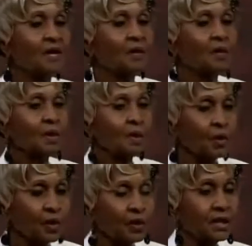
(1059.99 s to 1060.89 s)
We're
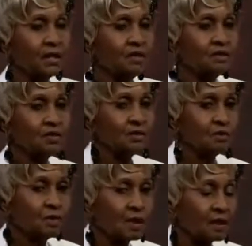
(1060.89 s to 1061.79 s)
working
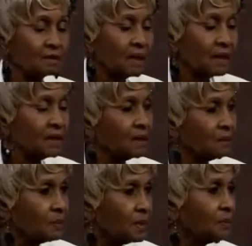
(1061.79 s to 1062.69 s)
to
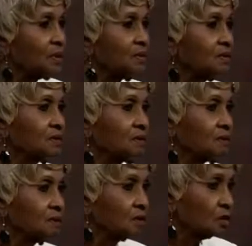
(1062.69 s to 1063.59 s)
get people
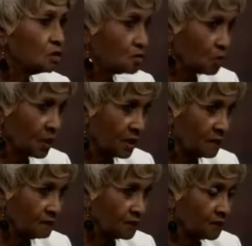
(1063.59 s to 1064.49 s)
to lose weight.
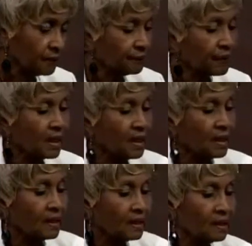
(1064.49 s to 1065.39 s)

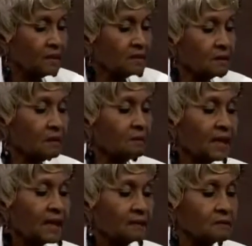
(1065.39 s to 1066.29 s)
It isn't
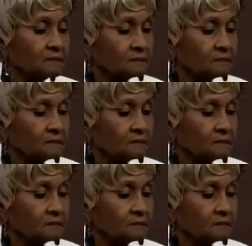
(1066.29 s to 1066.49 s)
about